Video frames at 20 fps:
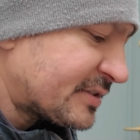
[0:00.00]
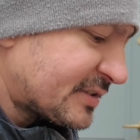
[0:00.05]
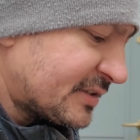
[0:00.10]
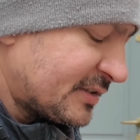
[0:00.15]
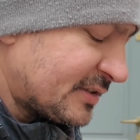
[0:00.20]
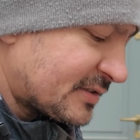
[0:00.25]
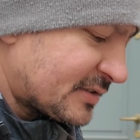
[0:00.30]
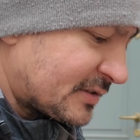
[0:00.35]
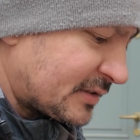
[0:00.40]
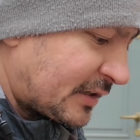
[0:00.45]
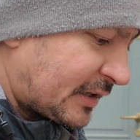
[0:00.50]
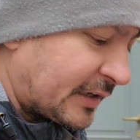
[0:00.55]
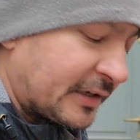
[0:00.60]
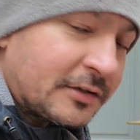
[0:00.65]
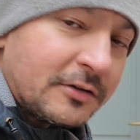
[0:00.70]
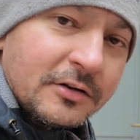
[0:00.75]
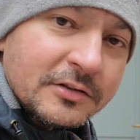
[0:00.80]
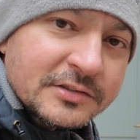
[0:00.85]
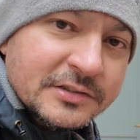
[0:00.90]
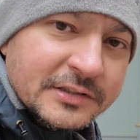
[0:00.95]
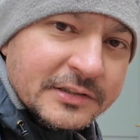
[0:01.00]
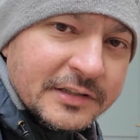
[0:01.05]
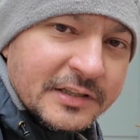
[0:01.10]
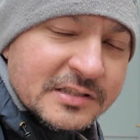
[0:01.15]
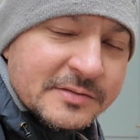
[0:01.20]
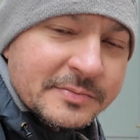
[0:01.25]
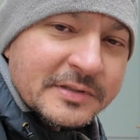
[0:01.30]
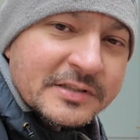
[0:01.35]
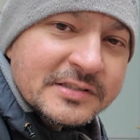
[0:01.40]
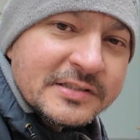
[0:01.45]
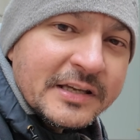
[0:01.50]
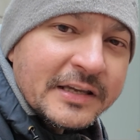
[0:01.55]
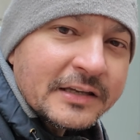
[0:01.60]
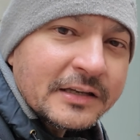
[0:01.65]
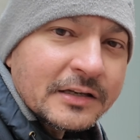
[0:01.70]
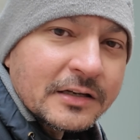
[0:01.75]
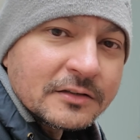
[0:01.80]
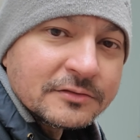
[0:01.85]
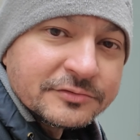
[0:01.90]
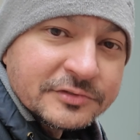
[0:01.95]
since I got it, it's been
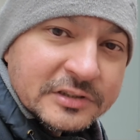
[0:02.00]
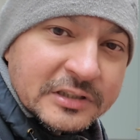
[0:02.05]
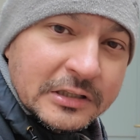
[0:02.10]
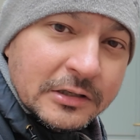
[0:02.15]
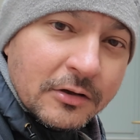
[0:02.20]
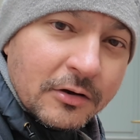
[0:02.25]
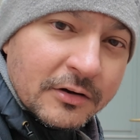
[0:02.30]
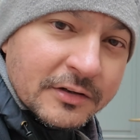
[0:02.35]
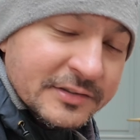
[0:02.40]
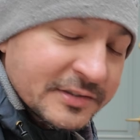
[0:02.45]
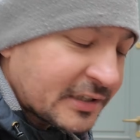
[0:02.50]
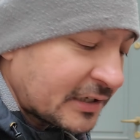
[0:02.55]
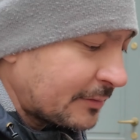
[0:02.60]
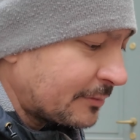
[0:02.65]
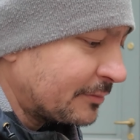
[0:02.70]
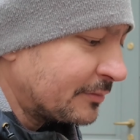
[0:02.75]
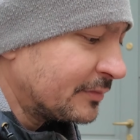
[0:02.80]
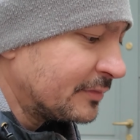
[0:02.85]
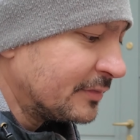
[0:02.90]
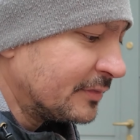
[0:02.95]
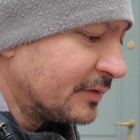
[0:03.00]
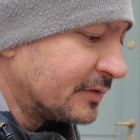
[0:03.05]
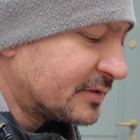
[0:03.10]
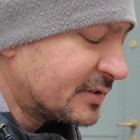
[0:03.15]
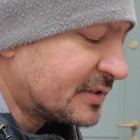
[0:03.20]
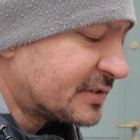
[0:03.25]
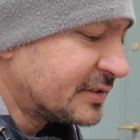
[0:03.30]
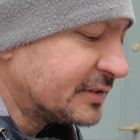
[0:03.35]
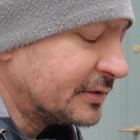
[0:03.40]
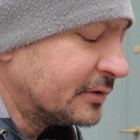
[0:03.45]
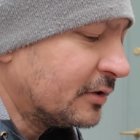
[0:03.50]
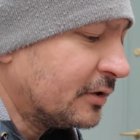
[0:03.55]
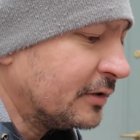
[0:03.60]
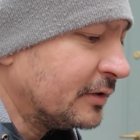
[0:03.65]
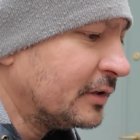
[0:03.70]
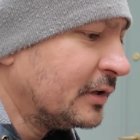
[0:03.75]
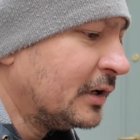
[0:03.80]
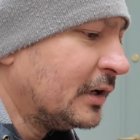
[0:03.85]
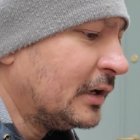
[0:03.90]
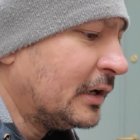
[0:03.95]
taking a really long time to turn
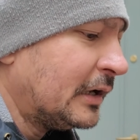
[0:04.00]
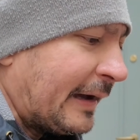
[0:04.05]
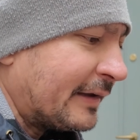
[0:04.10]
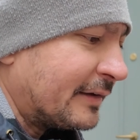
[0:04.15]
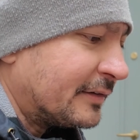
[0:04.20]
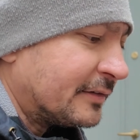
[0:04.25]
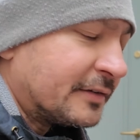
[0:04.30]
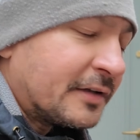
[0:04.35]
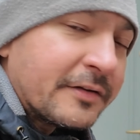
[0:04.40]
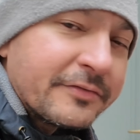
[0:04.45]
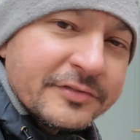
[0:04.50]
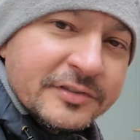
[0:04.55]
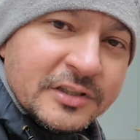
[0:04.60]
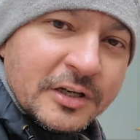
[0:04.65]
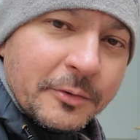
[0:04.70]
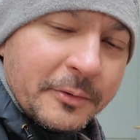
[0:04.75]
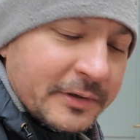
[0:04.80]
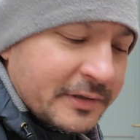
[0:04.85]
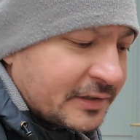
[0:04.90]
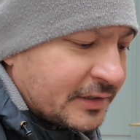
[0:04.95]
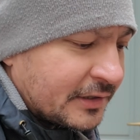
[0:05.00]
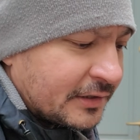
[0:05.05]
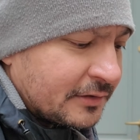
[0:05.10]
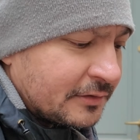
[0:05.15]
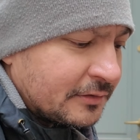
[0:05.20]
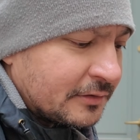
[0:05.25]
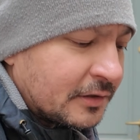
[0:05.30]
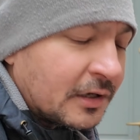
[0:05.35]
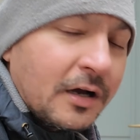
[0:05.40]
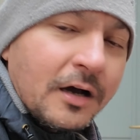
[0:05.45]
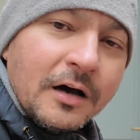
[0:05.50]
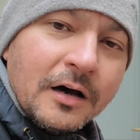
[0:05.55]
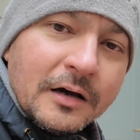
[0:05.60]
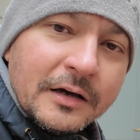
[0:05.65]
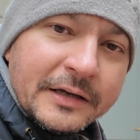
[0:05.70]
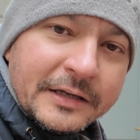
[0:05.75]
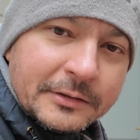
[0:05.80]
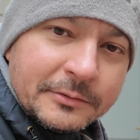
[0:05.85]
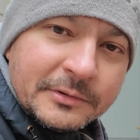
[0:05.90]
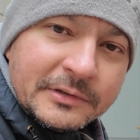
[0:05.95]
on, and every now and then
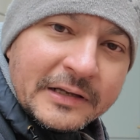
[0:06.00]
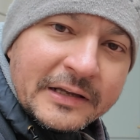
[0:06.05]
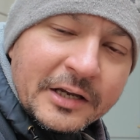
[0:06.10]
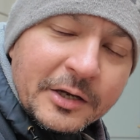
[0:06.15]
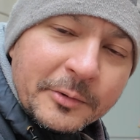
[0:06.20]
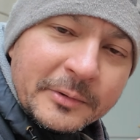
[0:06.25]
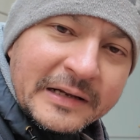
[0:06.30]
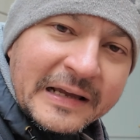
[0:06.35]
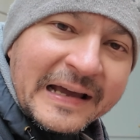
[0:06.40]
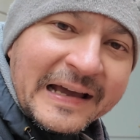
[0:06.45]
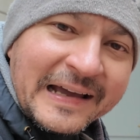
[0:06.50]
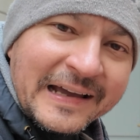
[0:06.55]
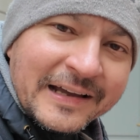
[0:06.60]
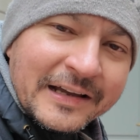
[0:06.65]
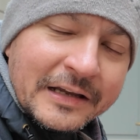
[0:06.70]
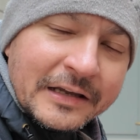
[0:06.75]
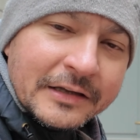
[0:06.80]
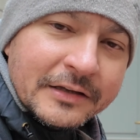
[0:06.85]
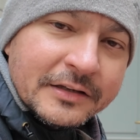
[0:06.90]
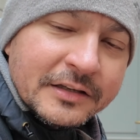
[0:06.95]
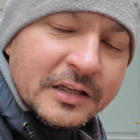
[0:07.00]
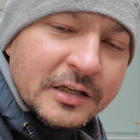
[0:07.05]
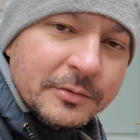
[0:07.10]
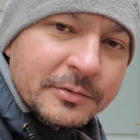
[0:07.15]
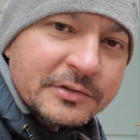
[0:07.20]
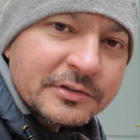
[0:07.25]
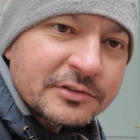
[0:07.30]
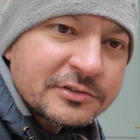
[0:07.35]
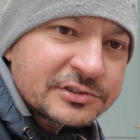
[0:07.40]
it would hang, it would